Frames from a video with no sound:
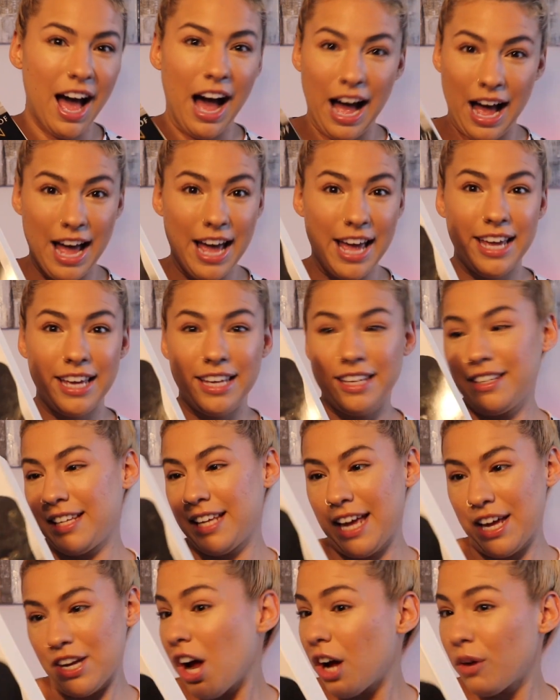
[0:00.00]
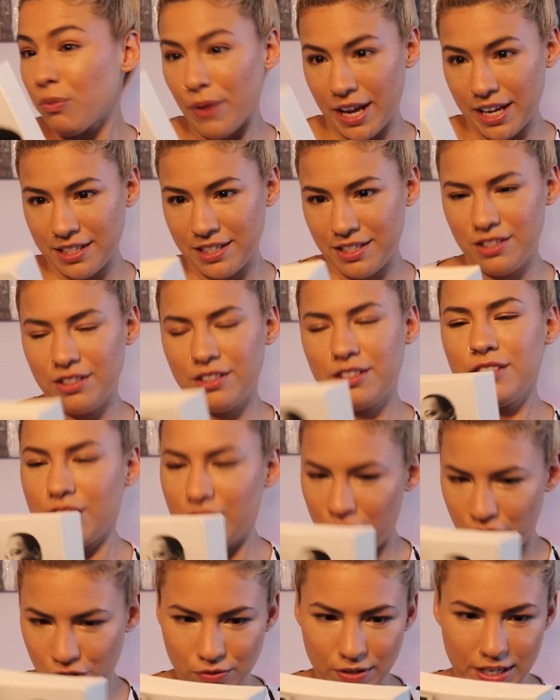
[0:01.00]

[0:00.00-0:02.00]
I cannot wait to